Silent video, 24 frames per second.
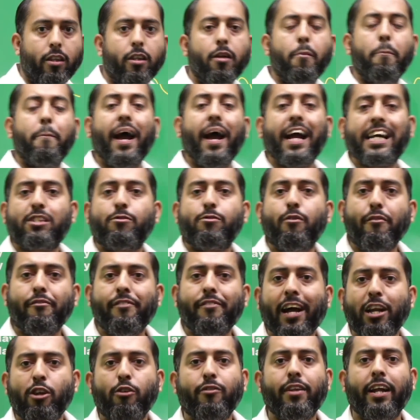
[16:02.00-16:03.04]
maximum
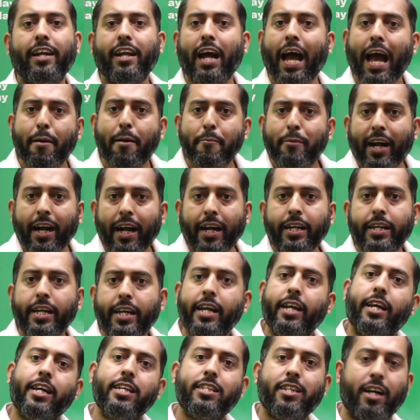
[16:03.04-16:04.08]
value that M can
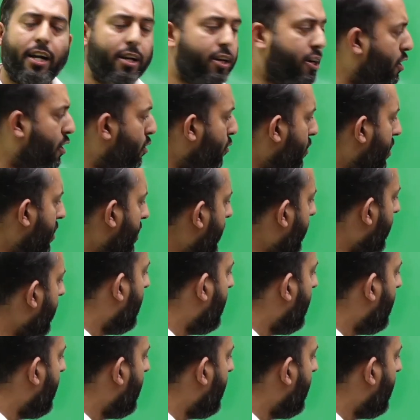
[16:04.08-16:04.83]
take is 100 only.